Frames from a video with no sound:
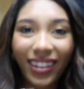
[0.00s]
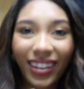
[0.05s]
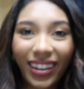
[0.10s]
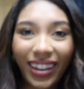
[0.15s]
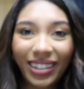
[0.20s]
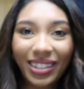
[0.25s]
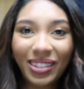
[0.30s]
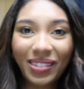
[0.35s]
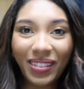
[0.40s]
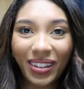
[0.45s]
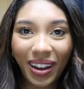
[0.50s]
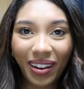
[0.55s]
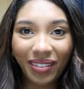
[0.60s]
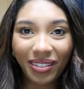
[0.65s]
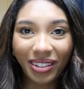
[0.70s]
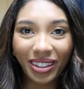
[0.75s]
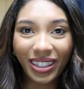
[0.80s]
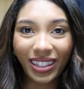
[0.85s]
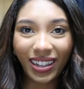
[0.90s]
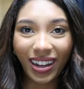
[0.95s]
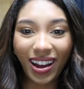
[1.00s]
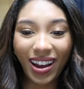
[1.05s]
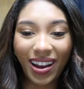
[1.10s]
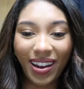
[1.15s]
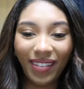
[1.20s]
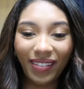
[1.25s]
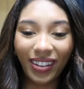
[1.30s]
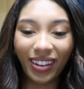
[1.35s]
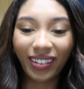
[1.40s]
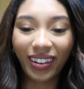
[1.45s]
Gets me every
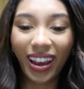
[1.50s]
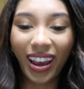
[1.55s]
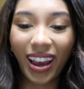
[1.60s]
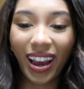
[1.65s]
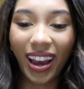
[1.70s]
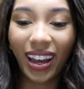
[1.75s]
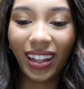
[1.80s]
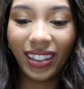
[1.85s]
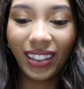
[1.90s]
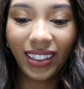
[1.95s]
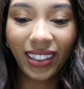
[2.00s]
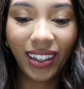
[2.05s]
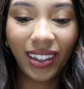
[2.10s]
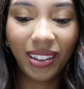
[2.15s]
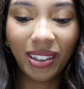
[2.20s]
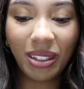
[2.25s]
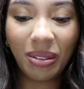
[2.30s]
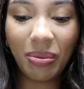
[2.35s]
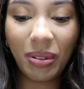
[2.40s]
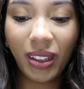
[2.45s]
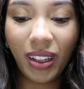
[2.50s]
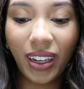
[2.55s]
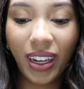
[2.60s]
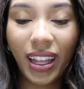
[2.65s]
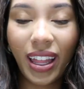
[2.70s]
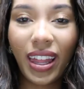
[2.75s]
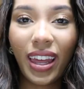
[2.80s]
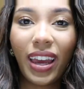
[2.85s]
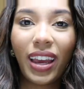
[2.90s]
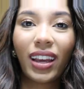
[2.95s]
time. Okay, at least I didn't spill
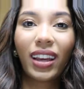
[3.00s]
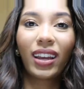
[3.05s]
anything.